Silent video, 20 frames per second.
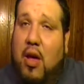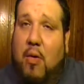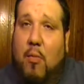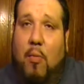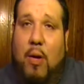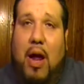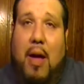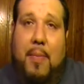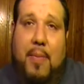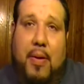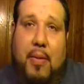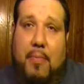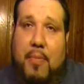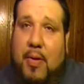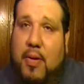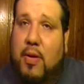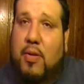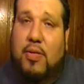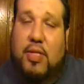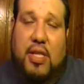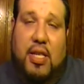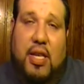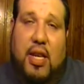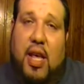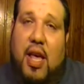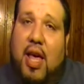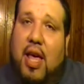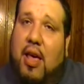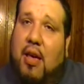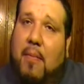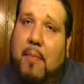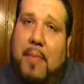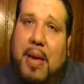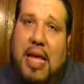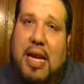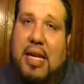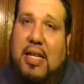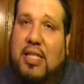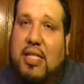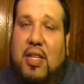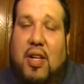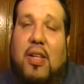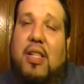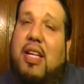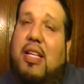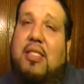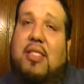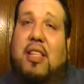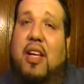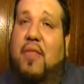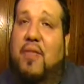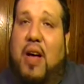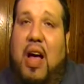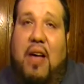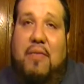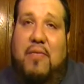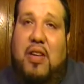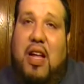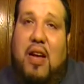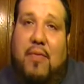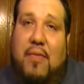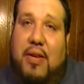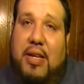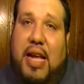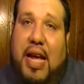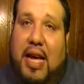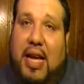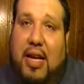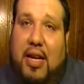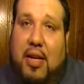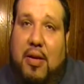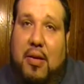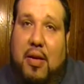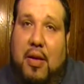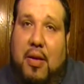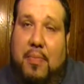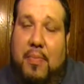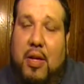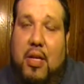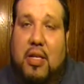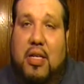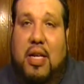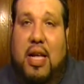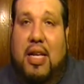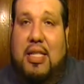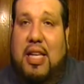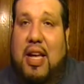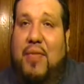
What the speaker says: rapping, producing, managing, all that stuff, I've never taken a music class.